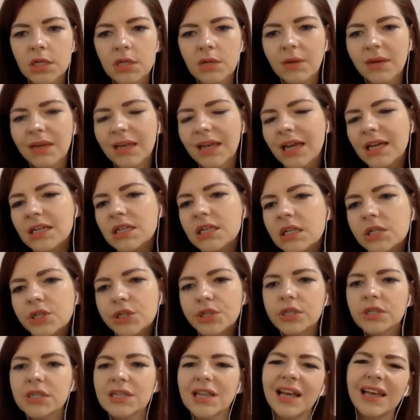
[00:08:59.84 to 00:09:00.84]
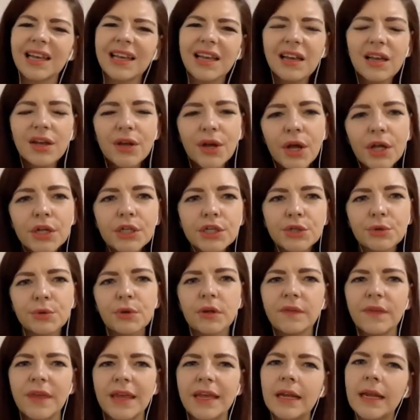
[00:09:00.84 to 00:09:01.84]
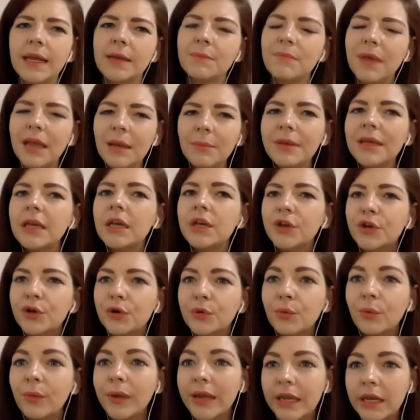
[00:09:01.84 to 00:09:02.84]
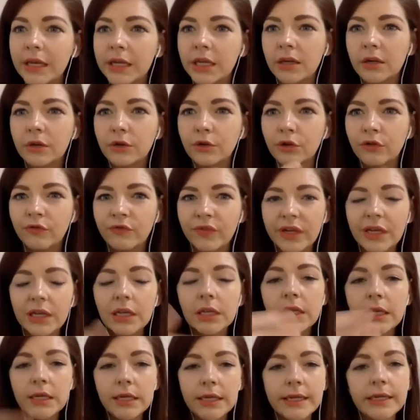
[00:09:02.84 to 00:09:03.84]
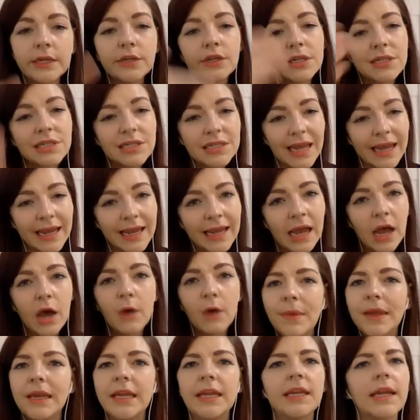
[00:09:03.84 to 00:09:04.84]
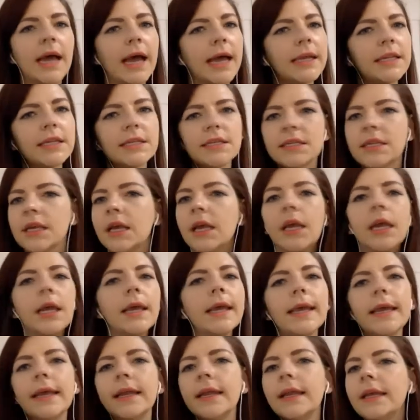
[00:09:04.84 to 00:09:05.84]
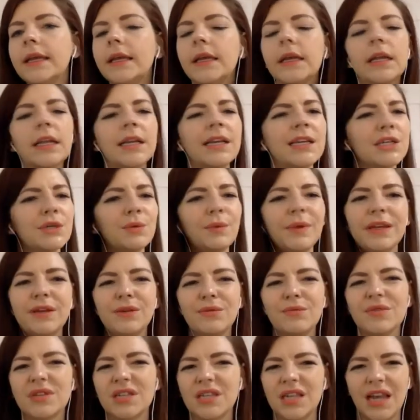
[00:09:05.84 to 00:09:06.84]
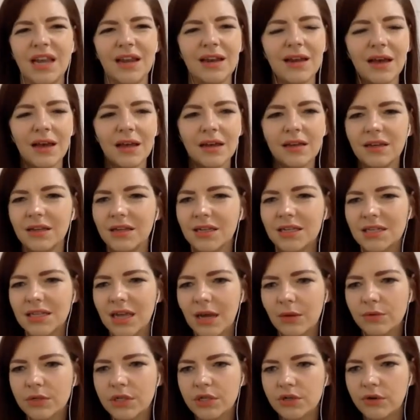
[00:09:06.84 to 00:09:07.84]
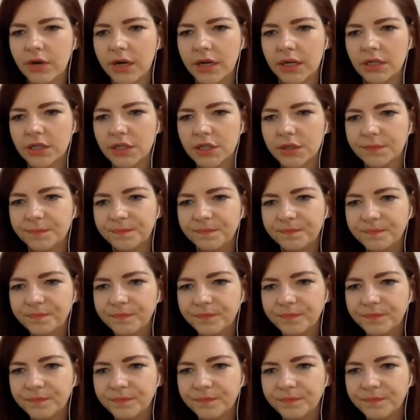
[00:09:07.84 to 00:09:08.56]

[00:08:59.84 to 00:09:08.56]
So I guess it's just like a cultural thing. Like maybe in Korean, you feel the need to say many nights. In English, we don't say that. It sounds strange.